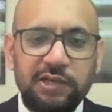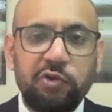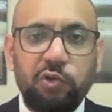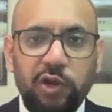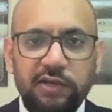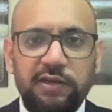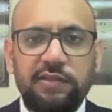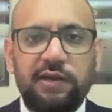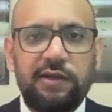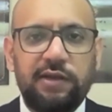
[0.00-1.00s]
collected
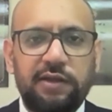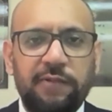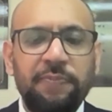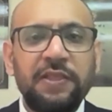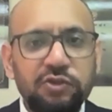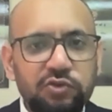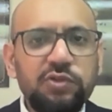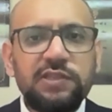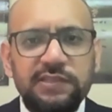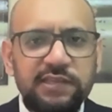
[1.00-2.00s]
that data. So
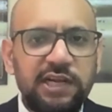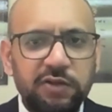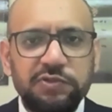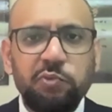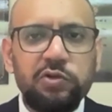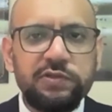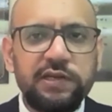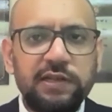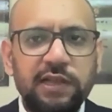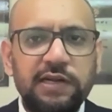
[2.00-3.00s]
these kind of small
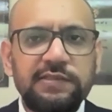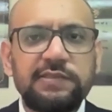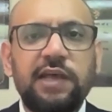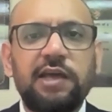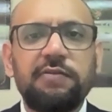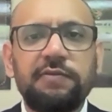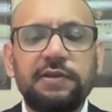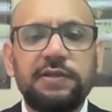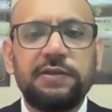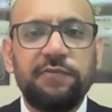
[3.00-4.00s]
satellites are
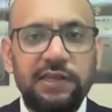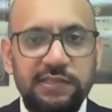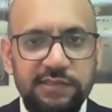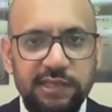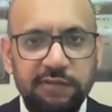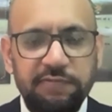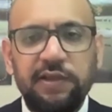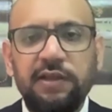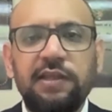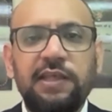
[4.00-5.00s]
very
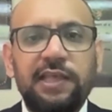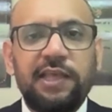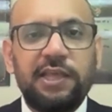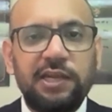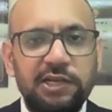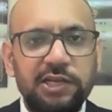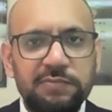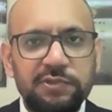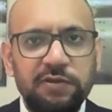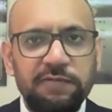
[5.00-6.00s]
significant in
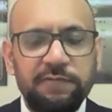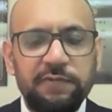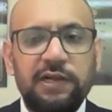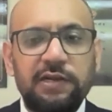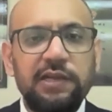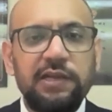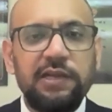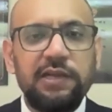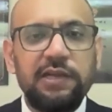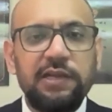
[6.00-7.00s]
terms of
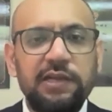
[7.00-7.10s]
real-time,